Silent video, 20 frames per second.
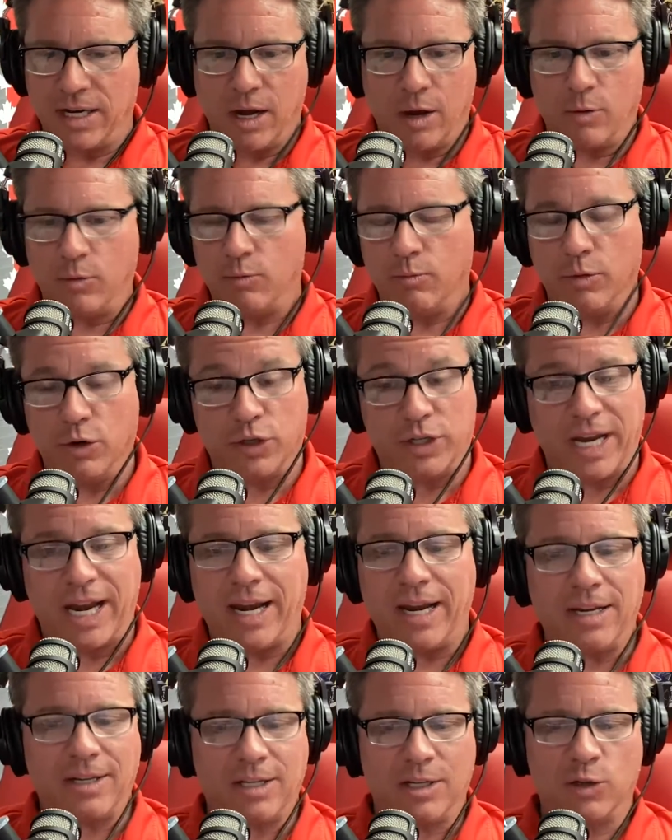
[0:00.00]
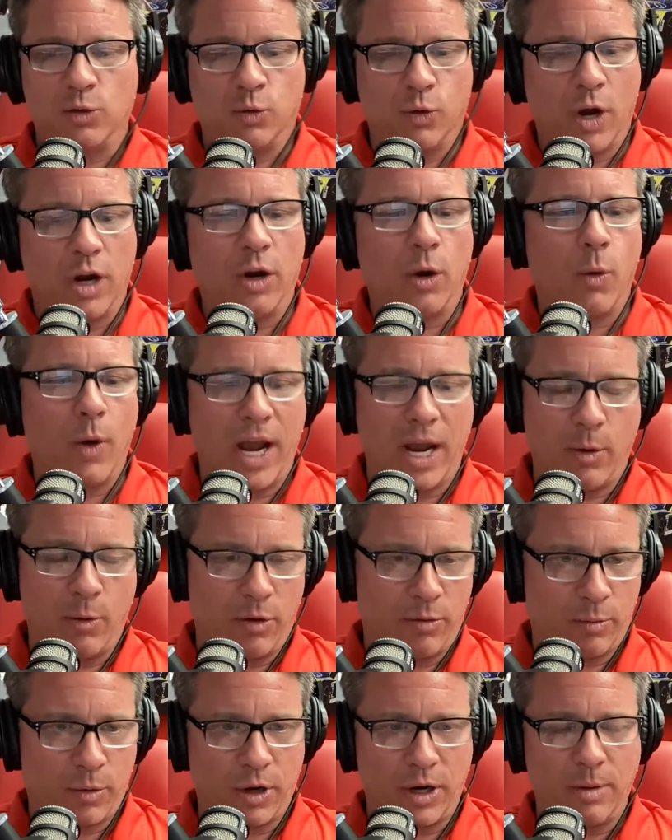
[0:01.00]
Now, Mercedes has run away
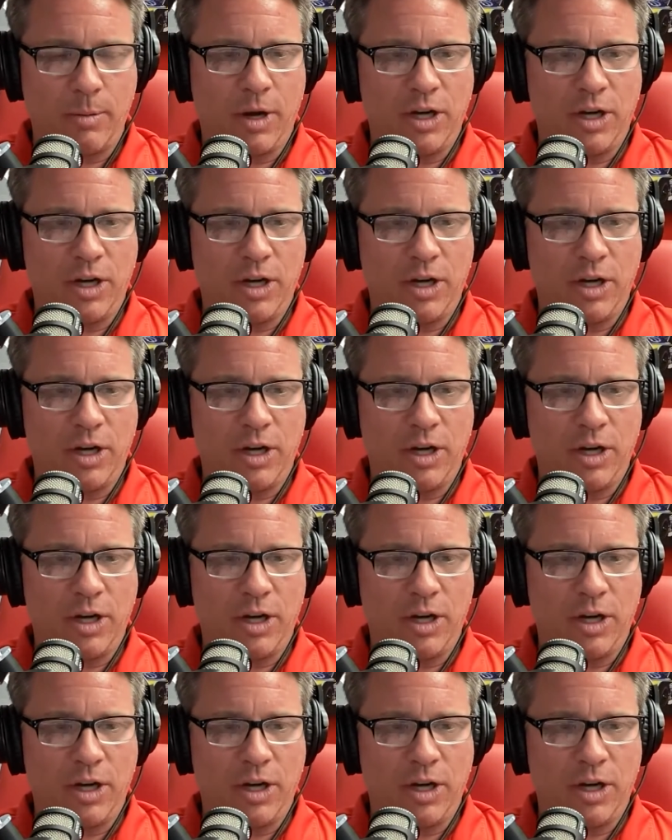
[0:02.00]
with pretty